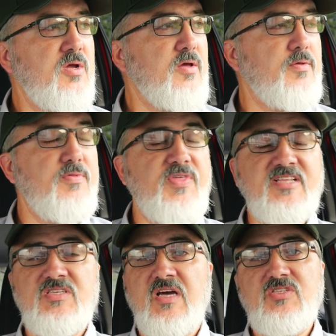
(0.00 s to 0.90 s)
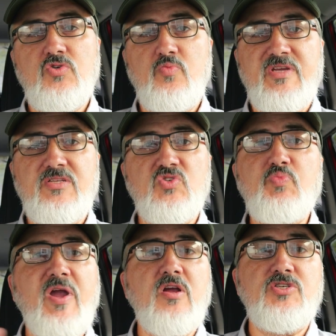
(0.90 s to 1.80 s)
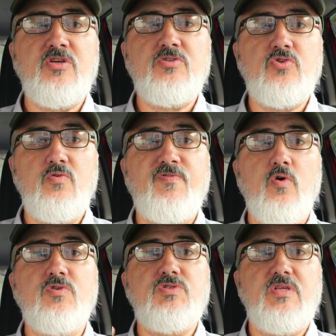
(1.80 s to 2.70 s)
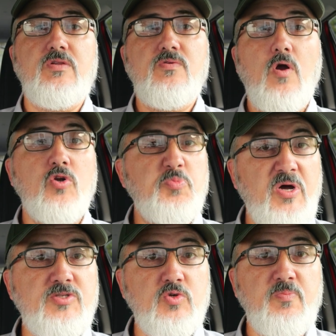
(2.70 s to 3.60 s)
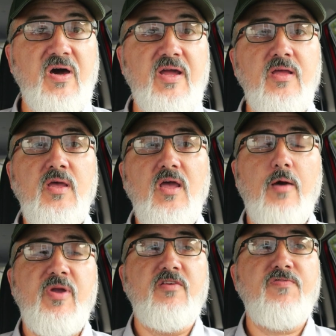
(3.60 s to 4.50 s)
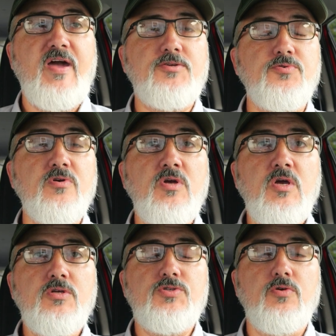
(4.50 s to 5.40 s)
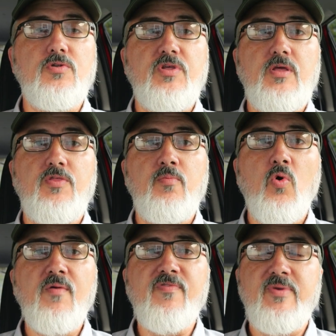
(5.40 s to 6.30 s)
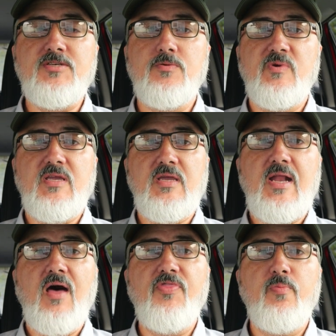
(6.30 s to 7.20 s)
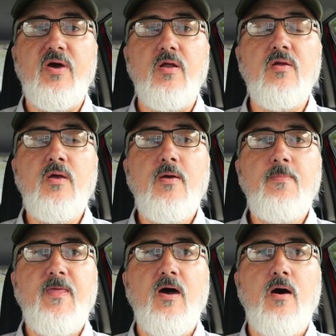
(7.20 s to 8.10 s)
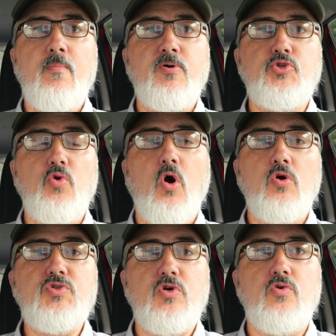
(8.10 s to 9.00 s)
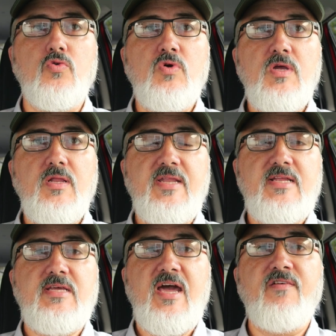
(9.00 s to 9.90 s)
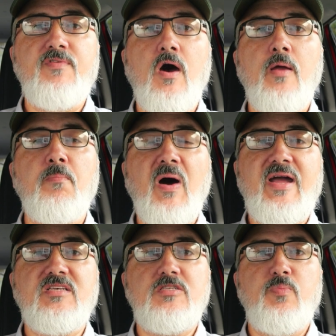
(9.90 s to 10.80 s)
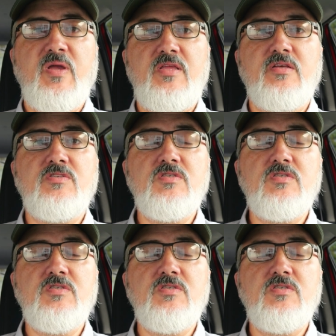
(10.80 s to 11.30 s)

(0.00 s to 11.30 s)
That's not to be disparaging to folks that are sponsored by a manufacturer. Certainly, the more information we can get out, the better. But you also need to have non-biased opinions